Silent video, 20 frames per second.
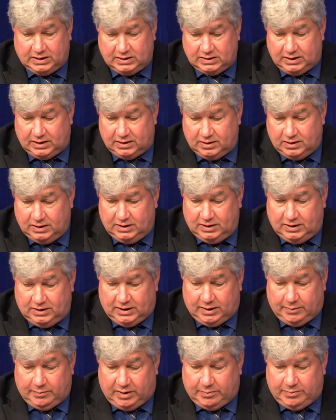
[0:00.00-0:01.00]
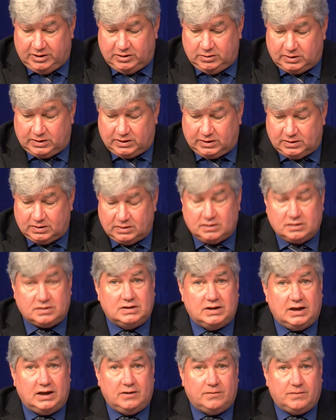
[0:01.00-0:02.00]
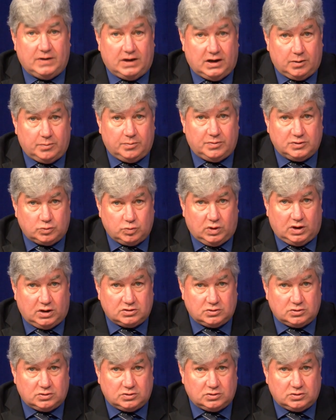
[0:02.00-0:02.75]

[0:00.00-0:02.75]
and then they may be looking to the state for help as well.